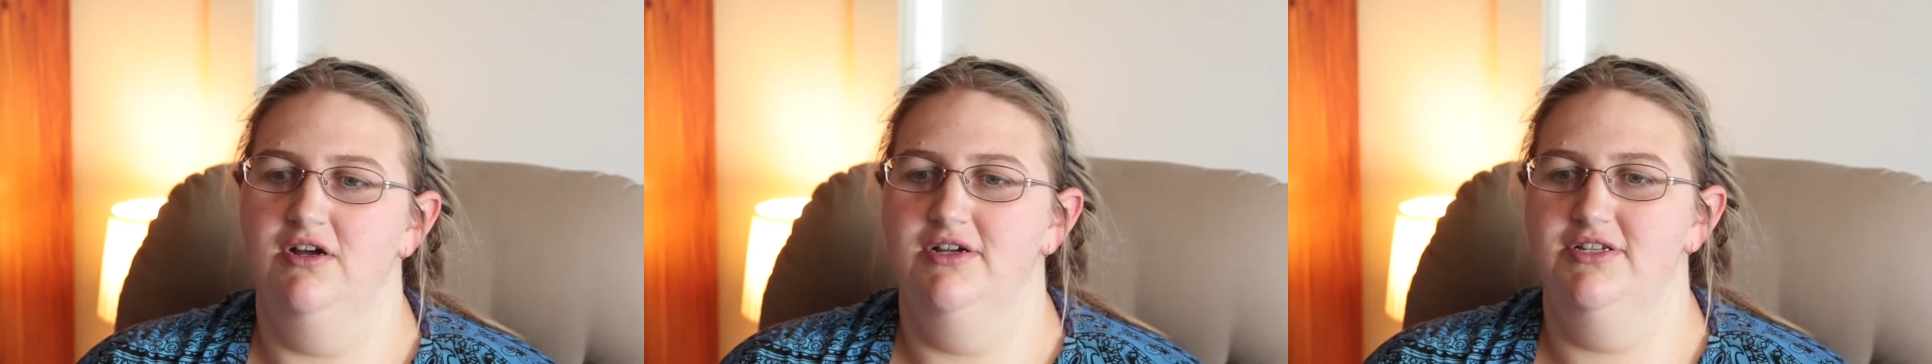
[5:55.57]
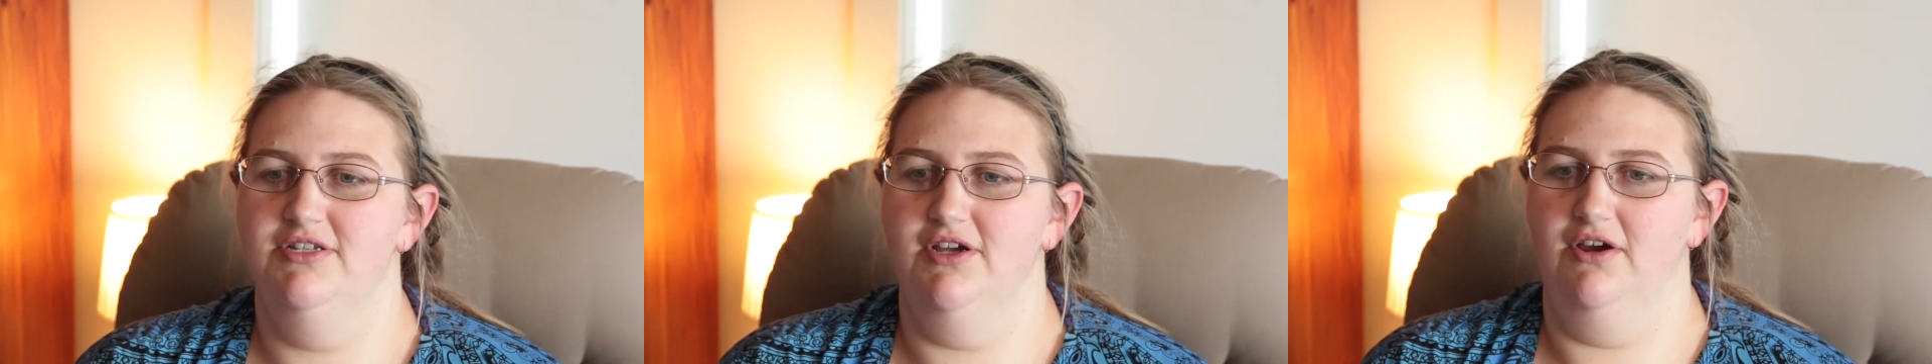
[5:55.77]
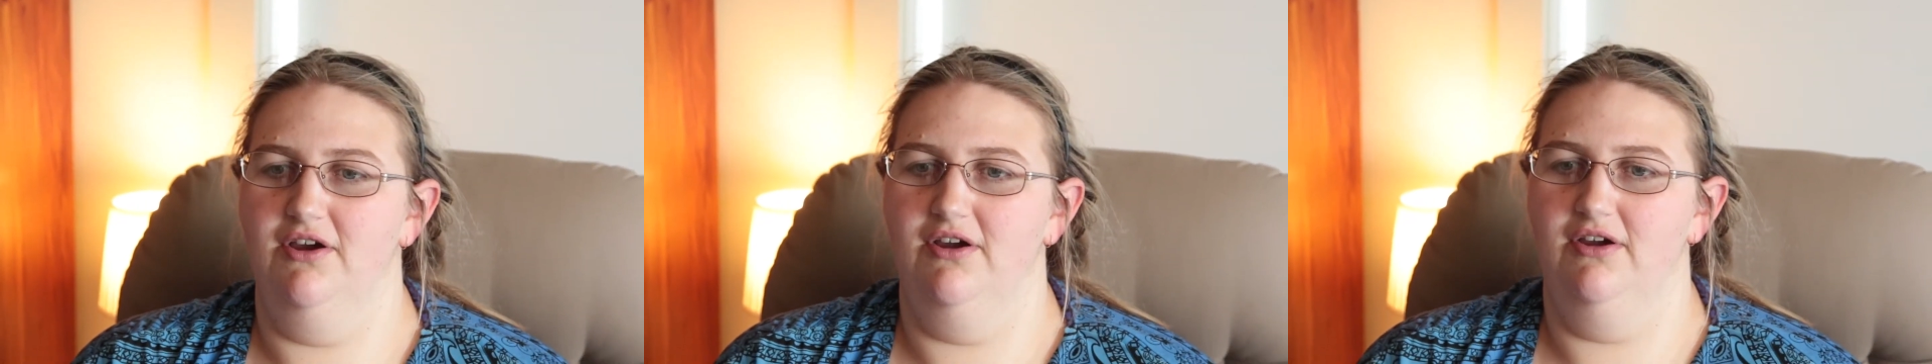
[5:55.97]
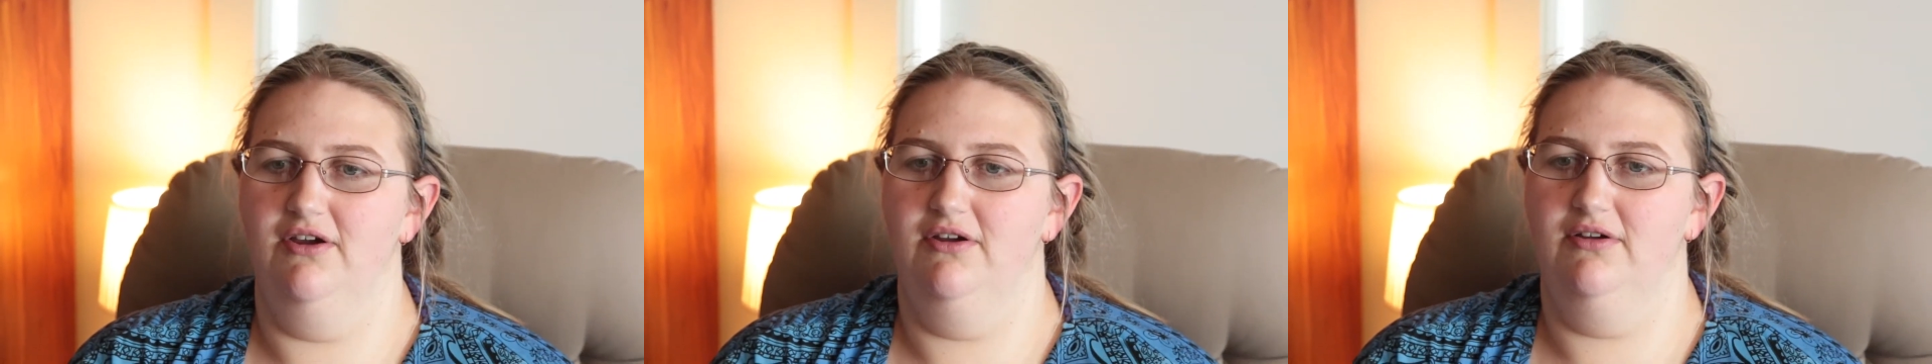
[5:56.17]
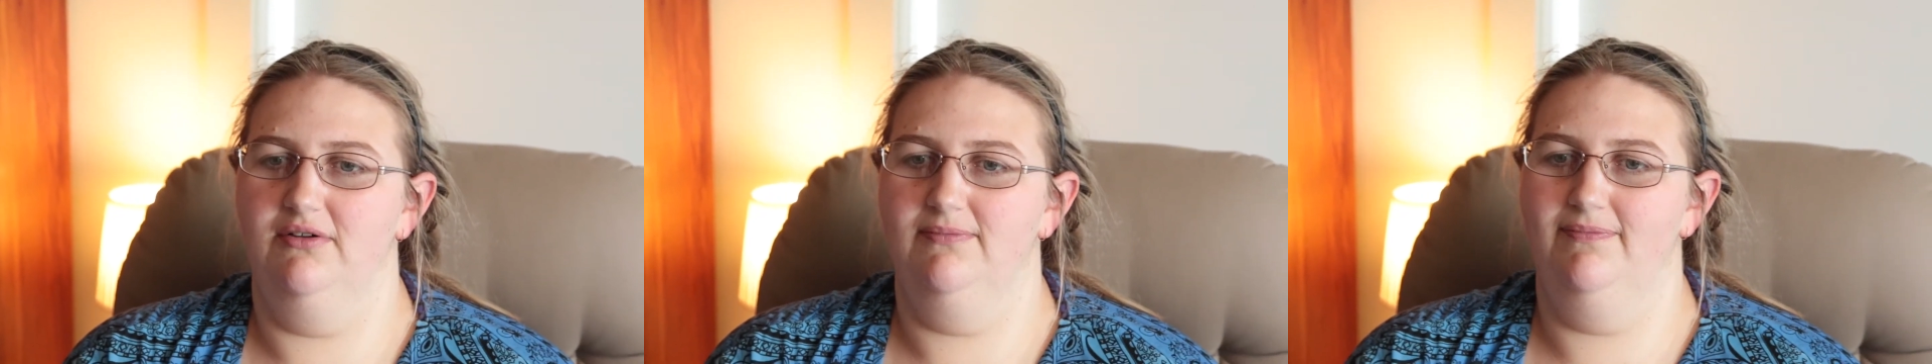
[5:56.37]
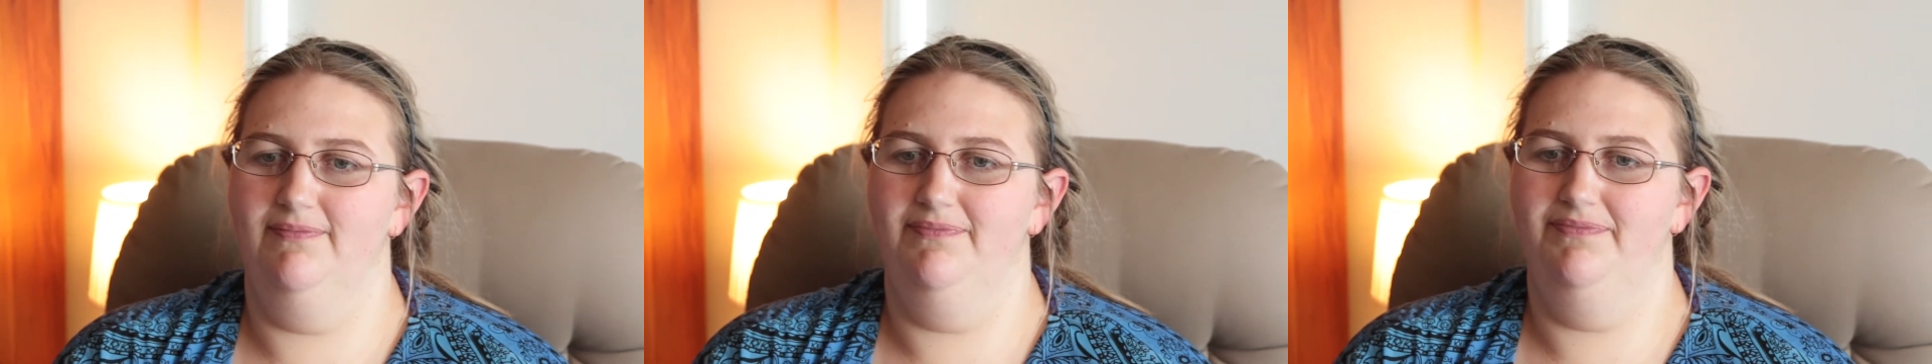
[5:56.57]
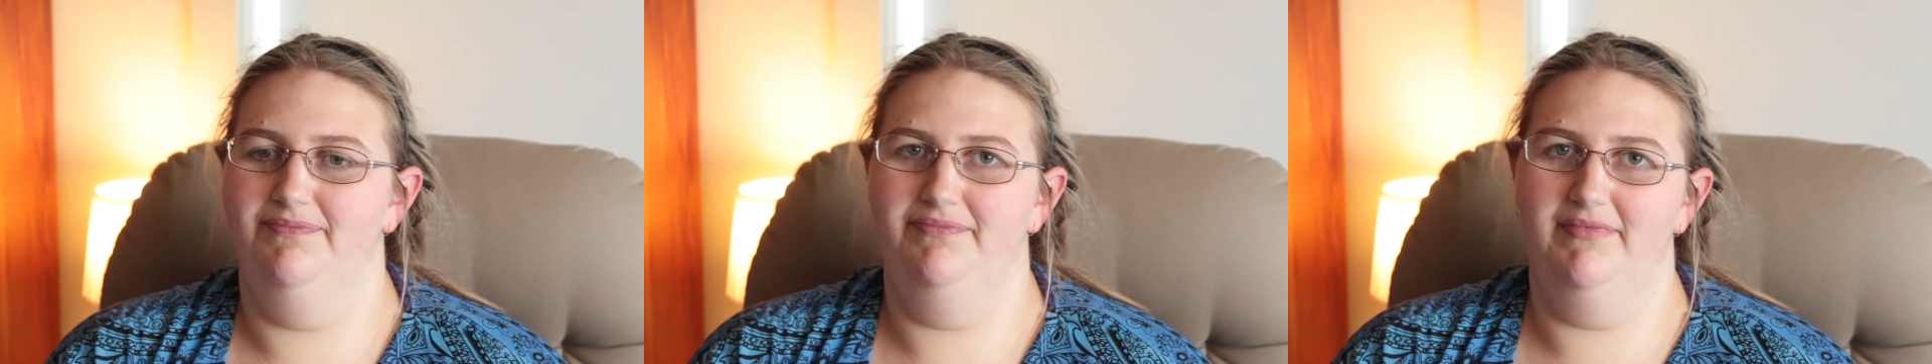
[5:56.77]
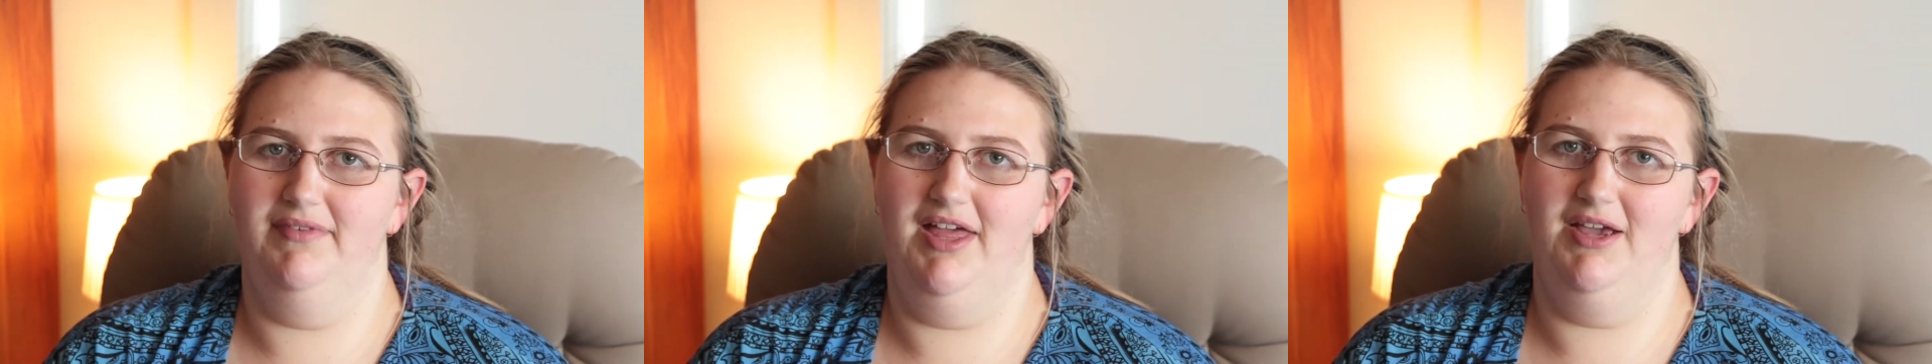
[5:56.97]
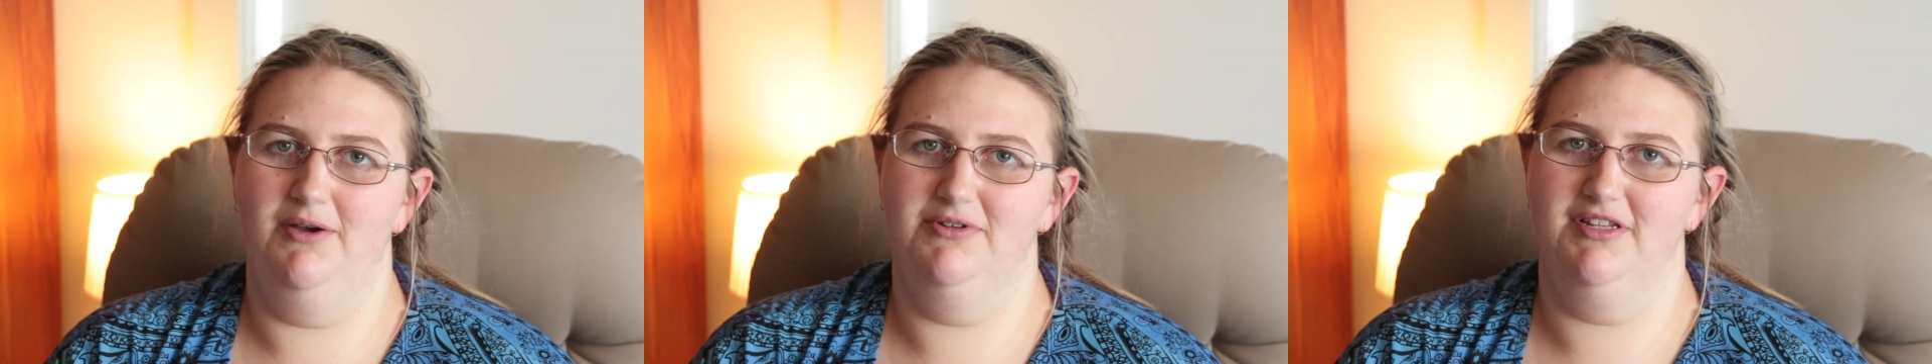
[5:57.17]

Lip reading: So he